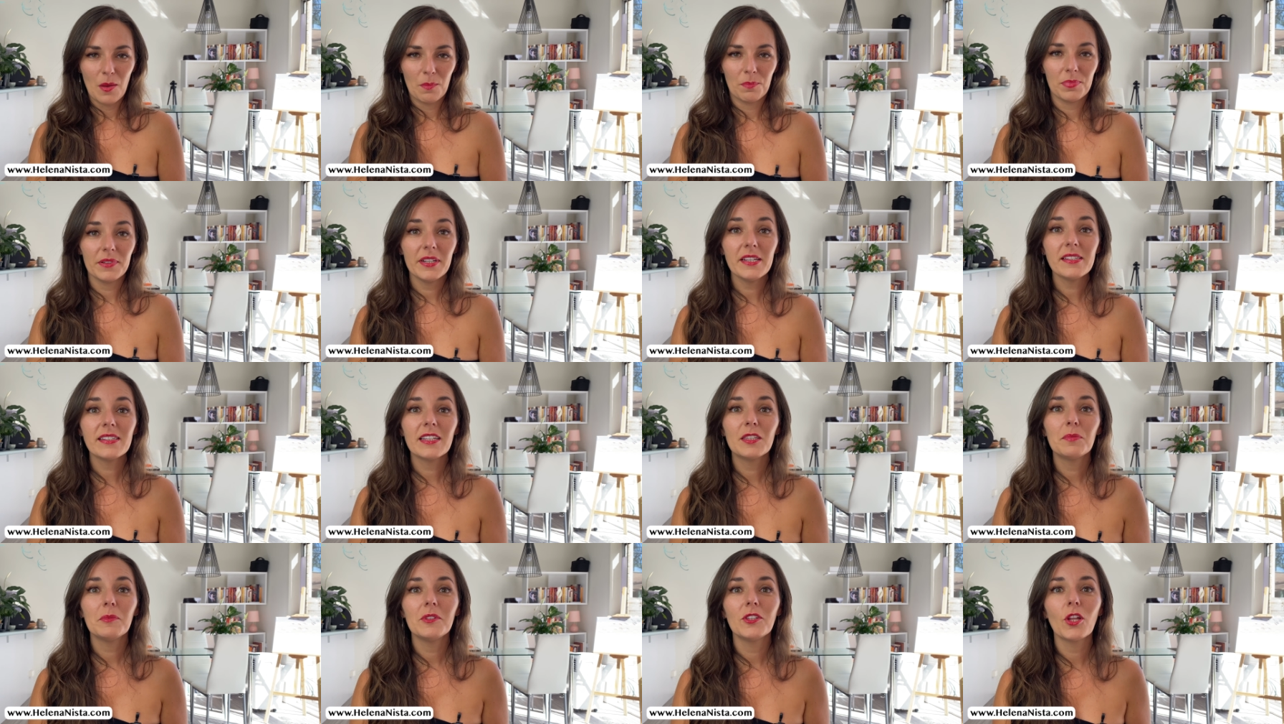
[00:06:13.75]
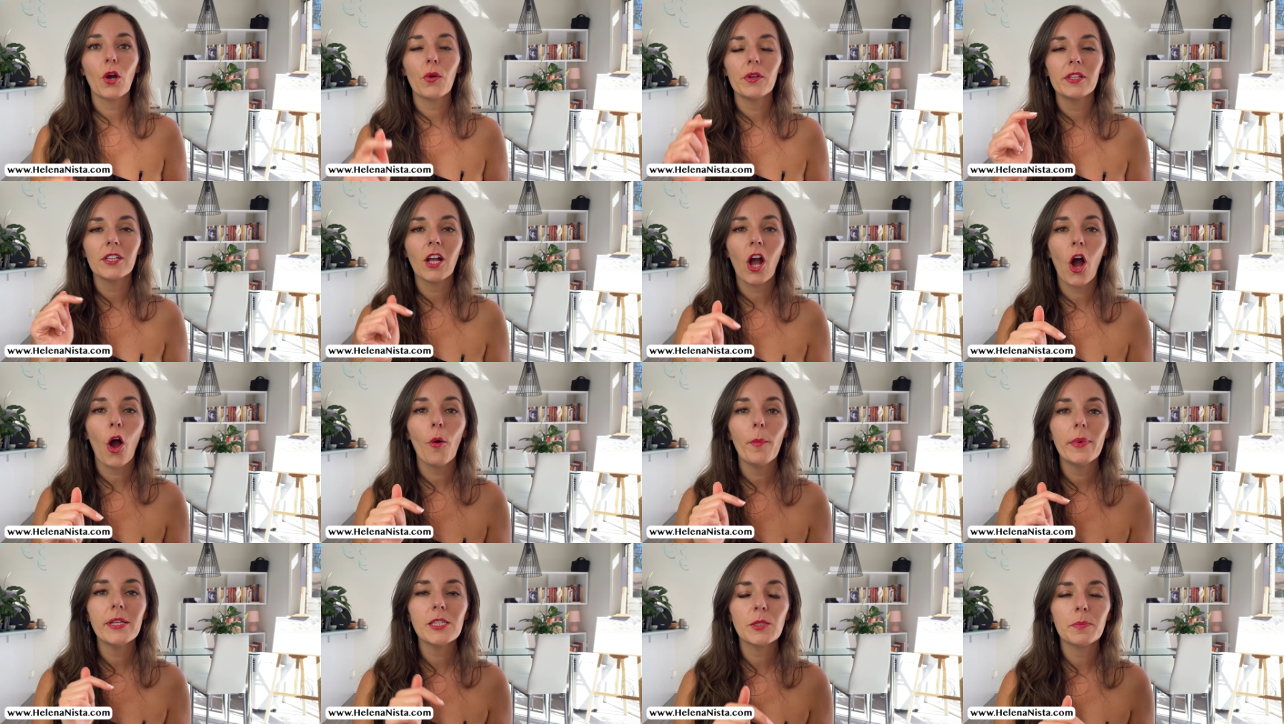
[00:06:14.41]
Please let me know in
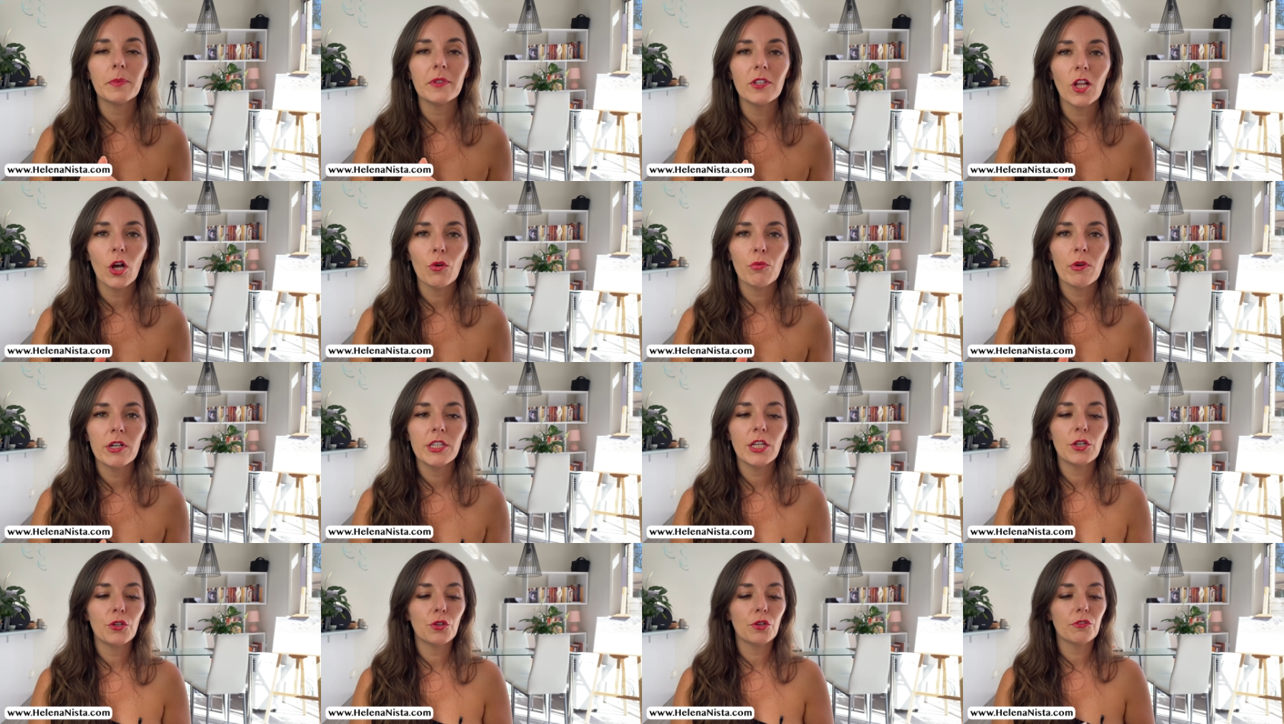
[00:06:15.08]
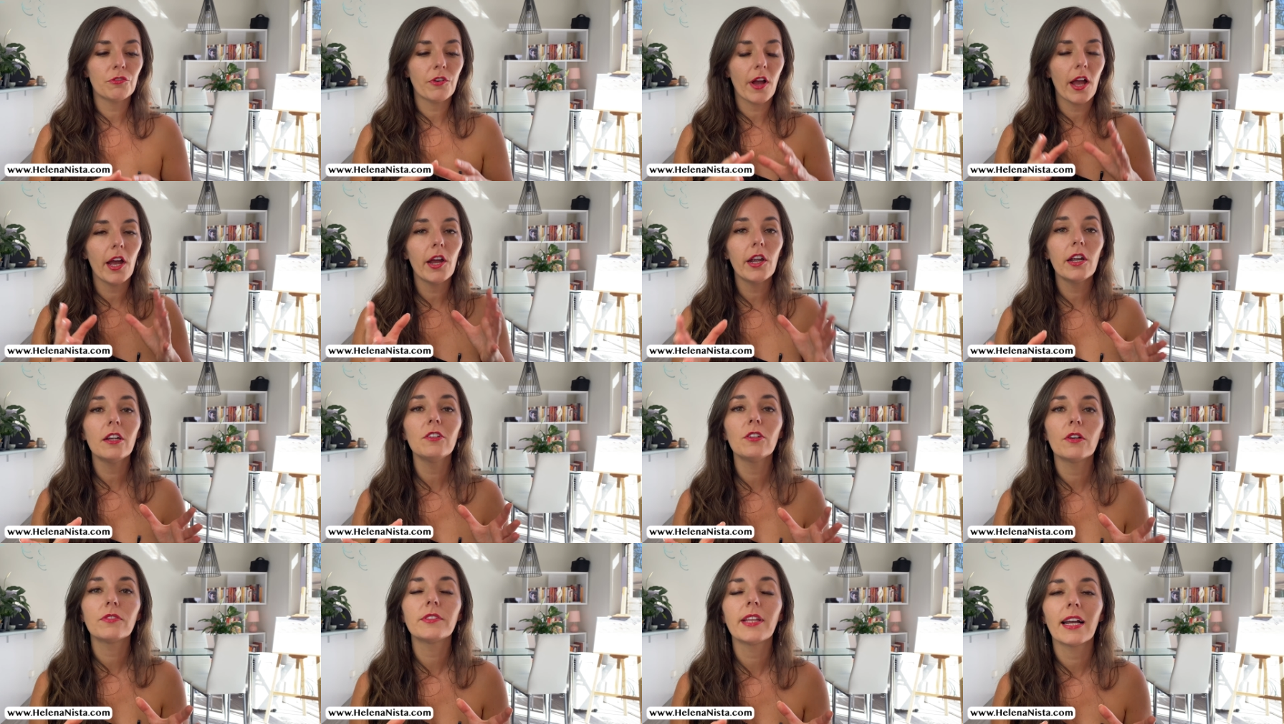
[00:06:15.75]
comments below whether you've
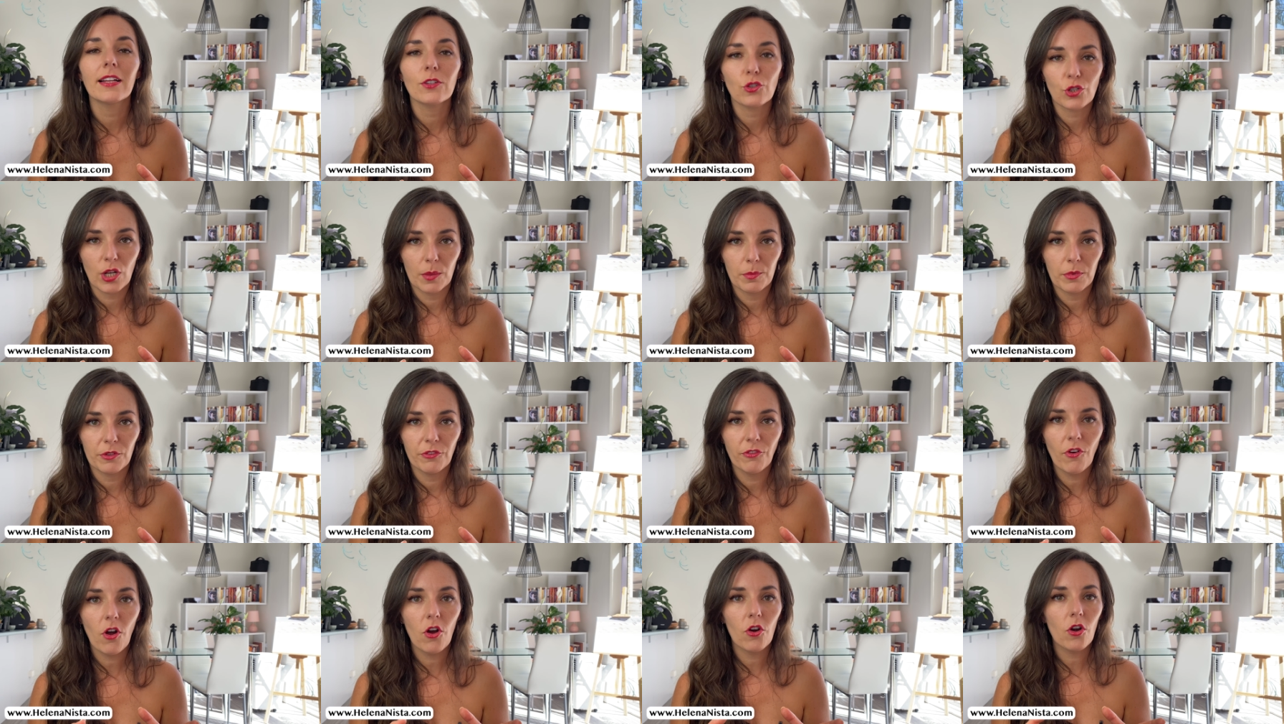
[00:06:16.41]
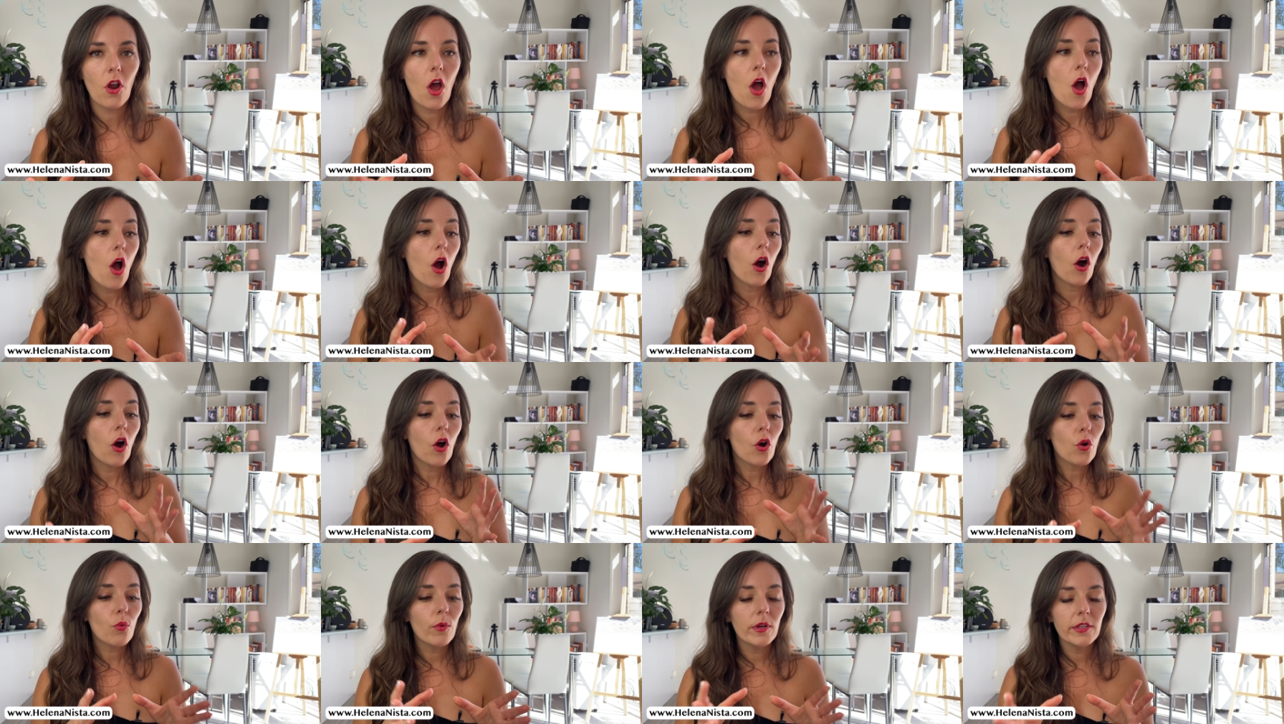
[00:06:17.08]
heard of Tantra before
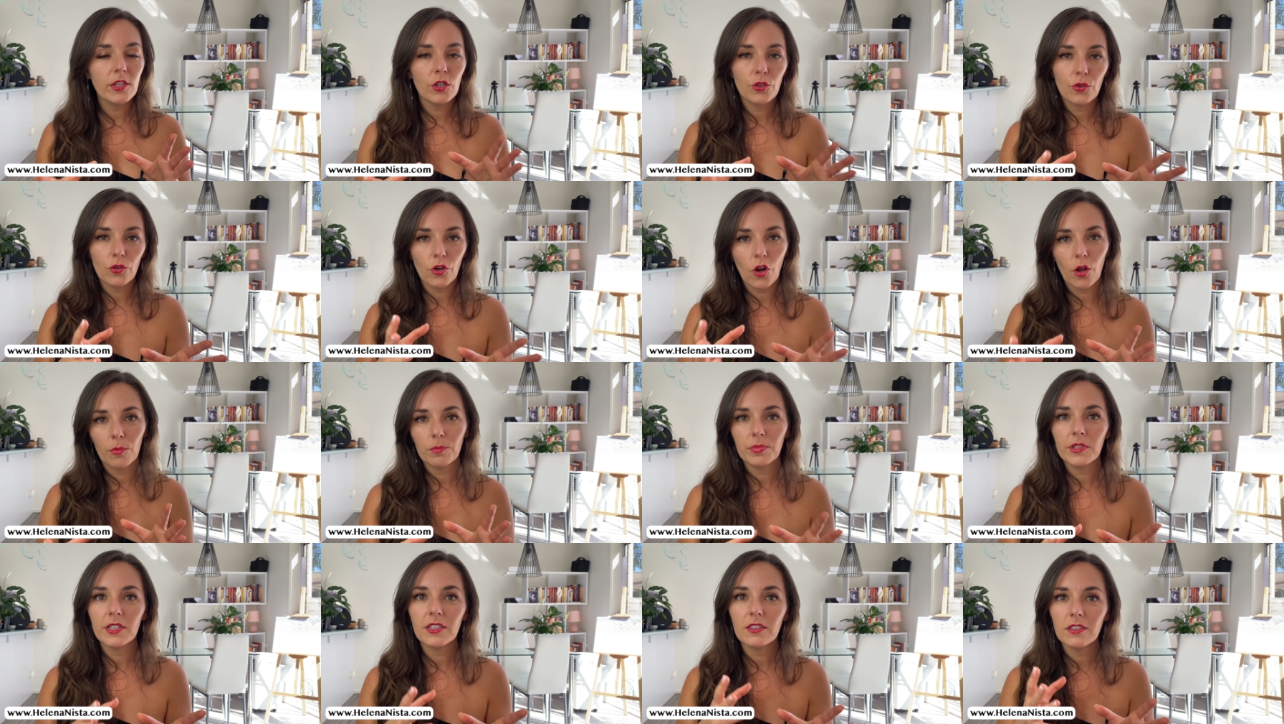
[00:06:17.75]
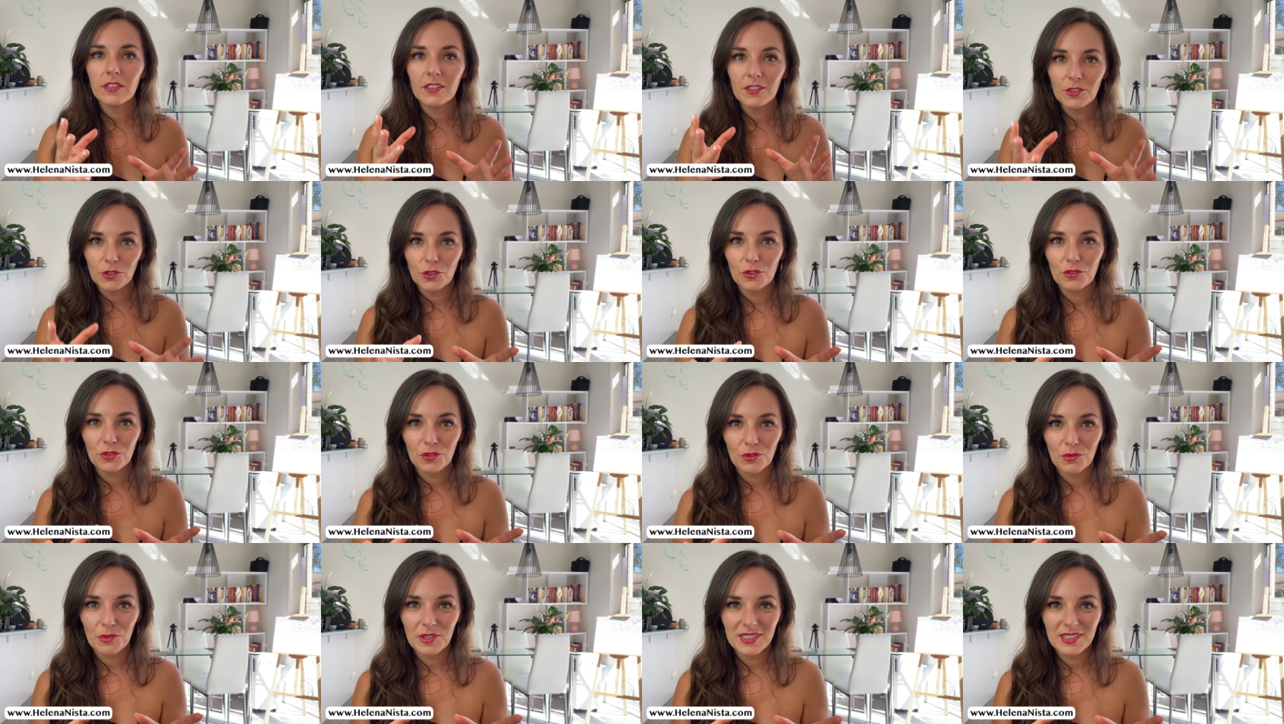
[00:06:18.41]
or whether you're completely new to